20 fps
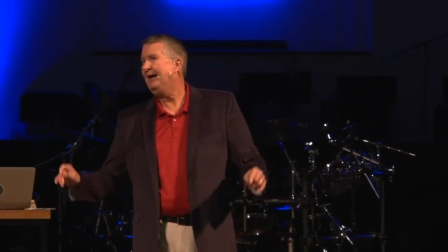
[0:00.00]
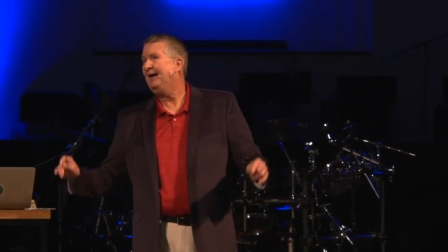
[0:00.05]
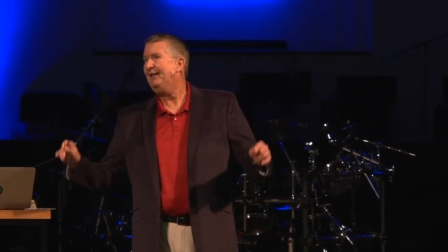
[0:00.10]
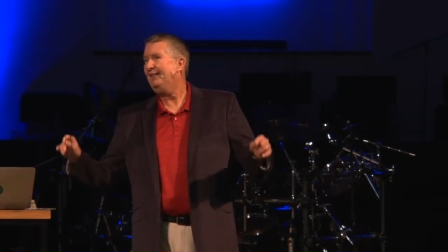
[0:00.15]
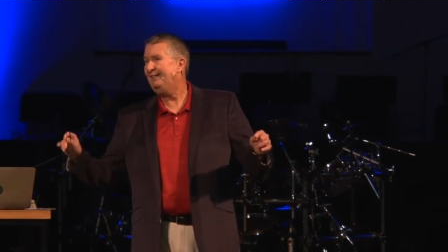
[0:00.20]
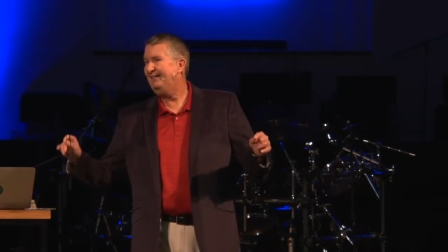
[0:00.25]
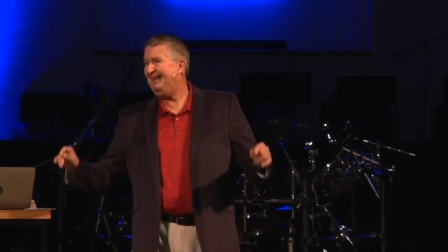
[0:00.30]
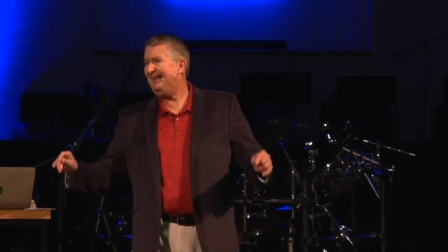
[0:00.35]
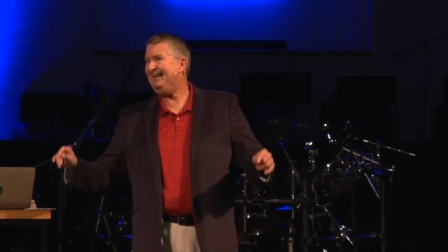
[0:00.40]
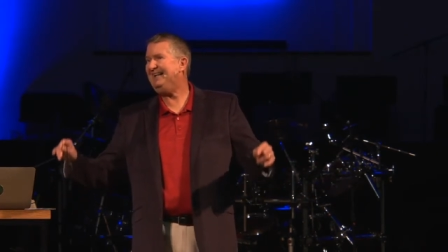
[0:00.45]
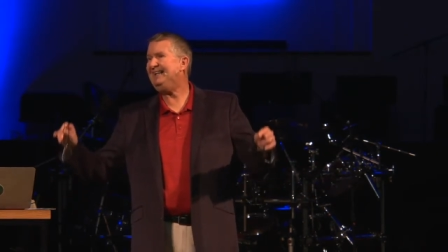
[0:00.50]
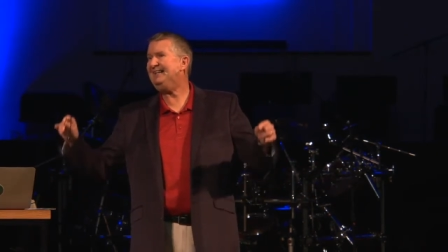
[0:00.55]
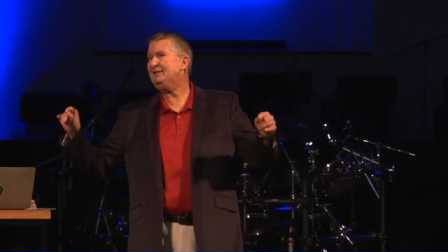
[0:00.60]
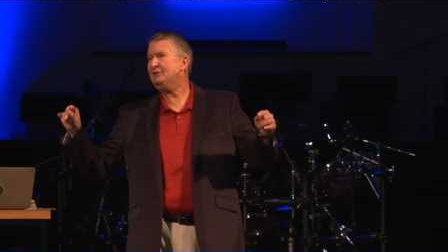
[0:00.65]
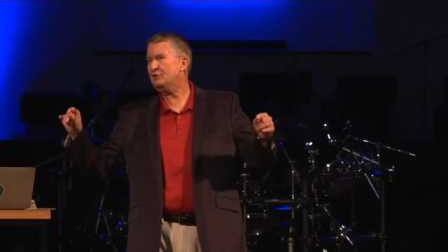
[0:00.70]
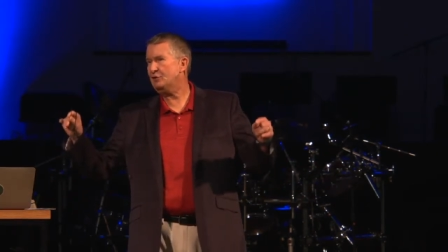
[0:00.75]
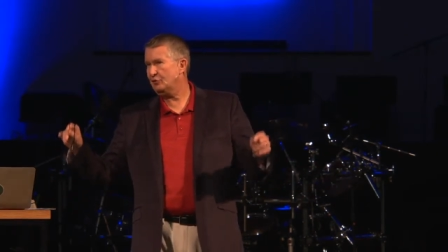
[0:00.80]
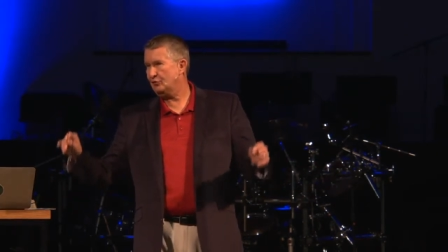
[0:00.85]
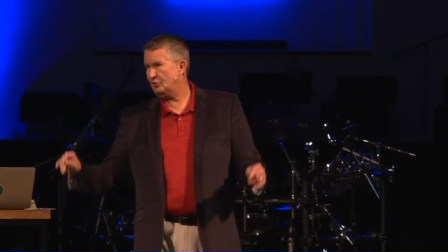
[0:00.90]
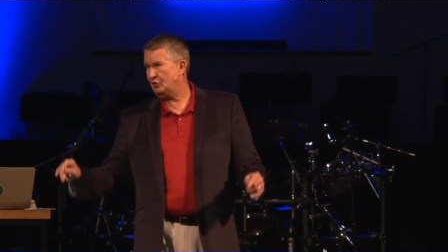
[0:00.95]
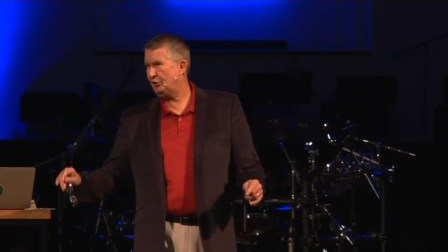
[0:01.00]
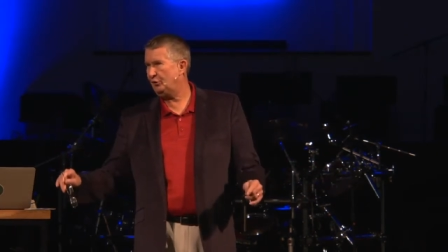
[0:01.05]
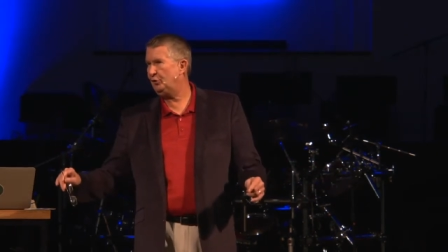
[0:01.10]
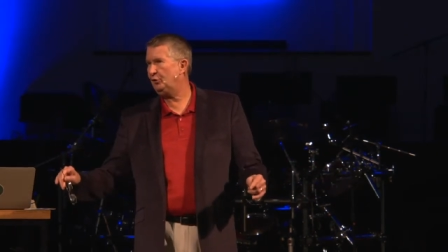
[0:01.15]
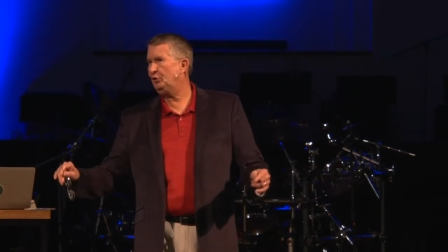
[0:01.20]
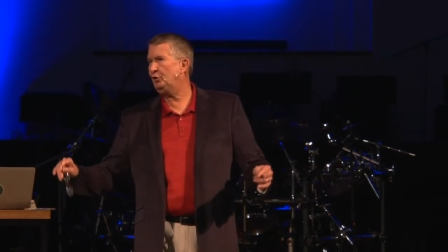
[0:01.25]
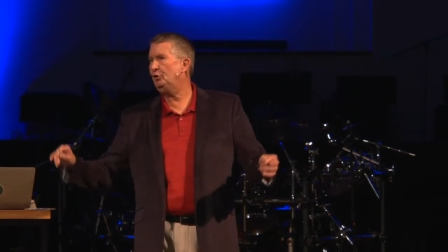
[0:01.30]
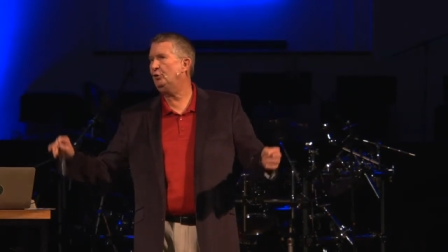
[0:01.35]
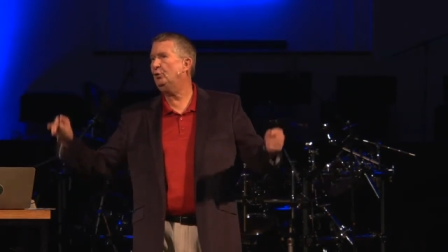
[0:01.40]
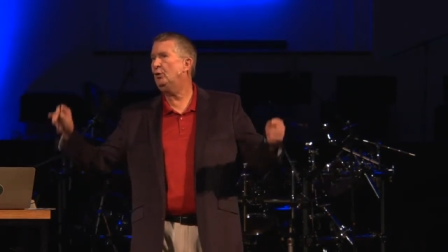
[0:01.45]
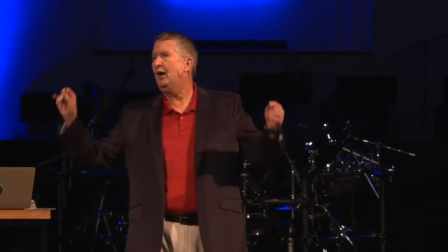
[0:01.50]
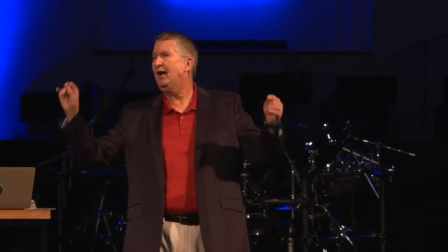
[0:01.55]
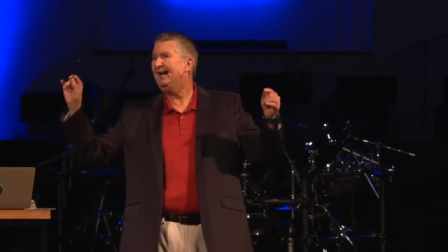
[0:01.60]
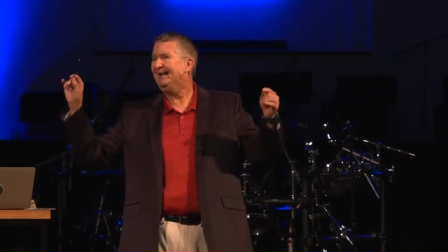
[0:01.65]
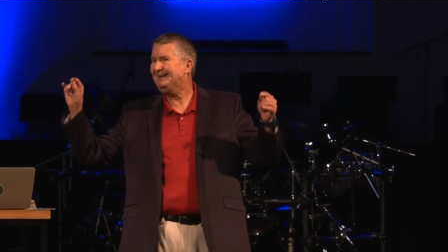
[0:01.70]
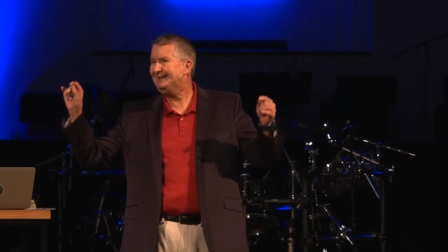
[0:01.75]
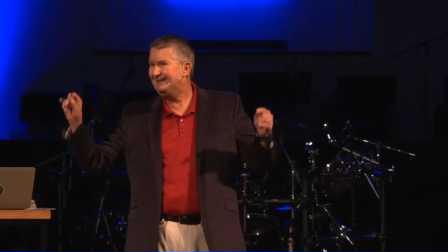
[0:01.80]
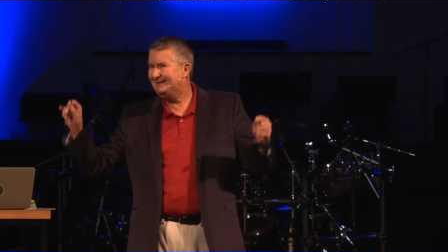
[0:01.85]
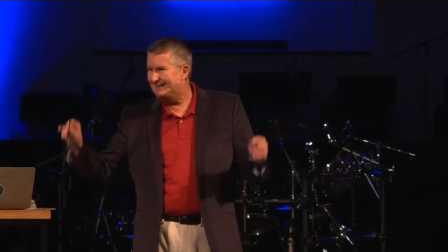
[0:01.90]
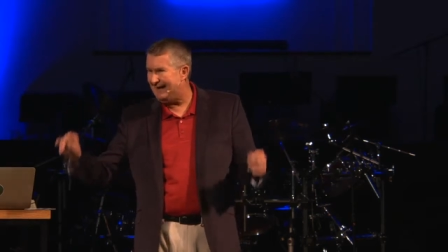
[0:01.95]
These two
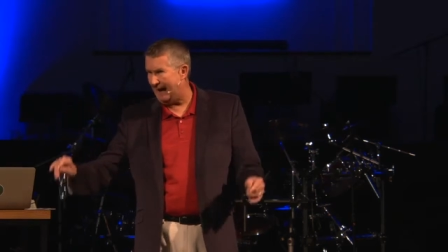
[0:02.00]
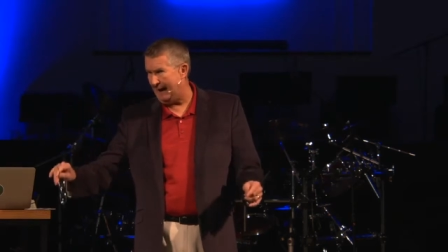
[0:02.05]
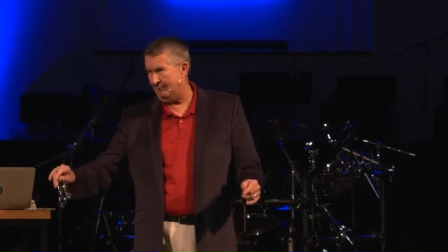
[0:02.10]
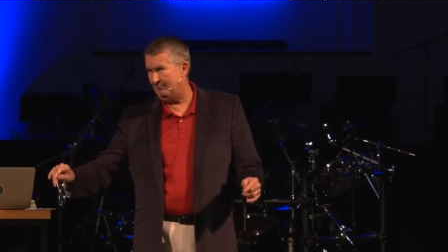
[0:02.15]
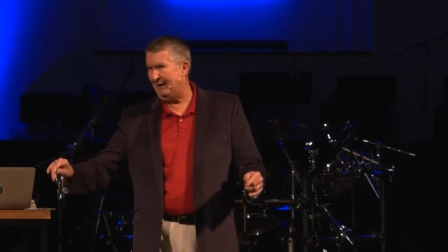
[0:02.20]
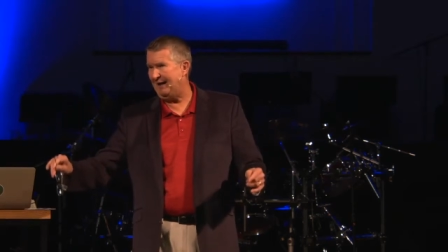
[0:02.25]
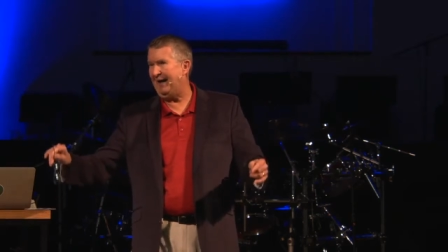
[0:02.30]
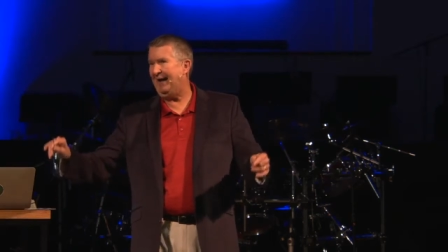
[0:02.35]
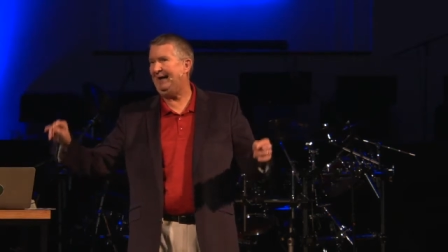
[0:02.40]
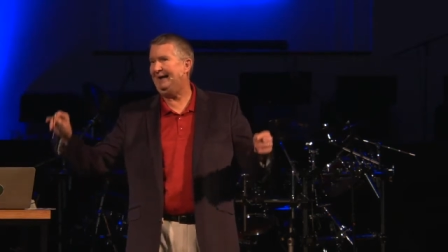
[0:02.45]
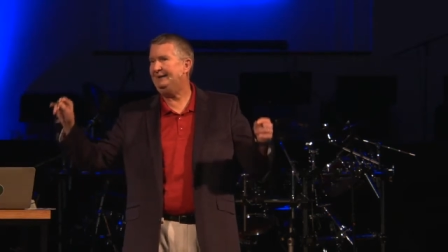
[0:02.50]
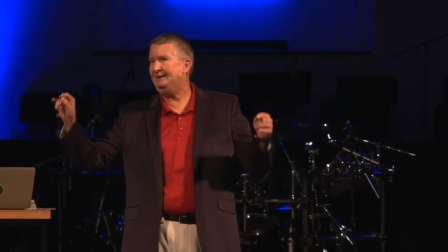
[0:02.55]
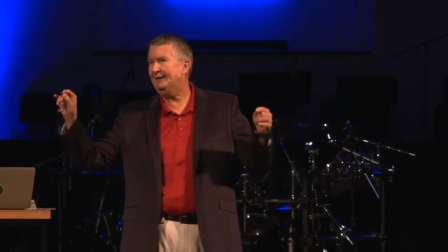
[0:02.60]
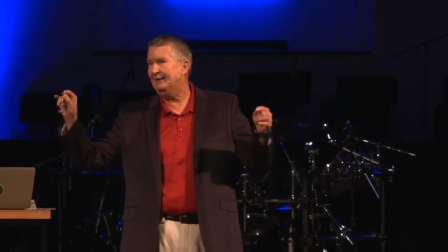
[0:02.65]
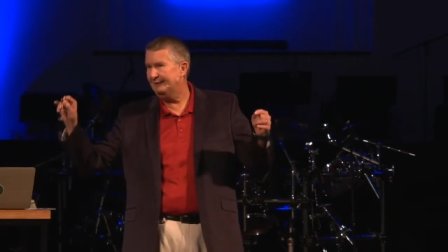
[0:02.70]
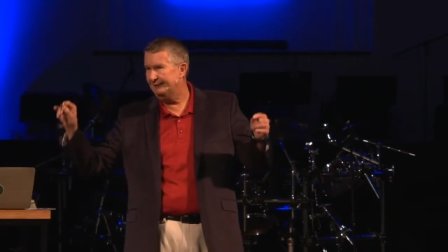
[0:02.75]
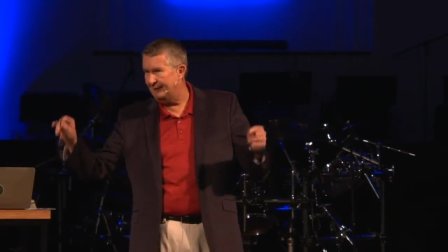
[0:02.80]
dominate